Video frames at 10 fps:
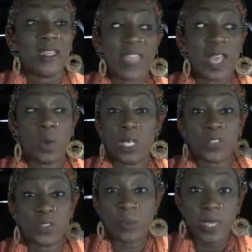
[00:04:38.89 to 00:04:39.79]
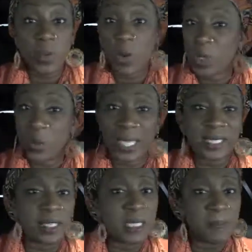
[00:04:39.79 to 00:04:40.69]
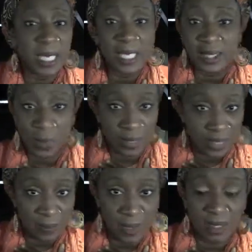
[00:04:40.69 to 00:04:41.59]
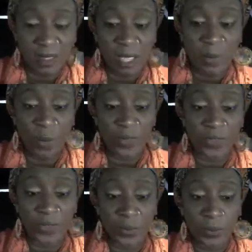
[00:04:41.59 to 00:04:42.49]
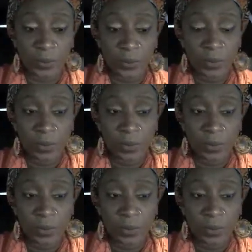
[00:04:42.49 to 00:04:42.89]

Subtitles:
that it was for me one way doesn't mean it's going to be the same way for you.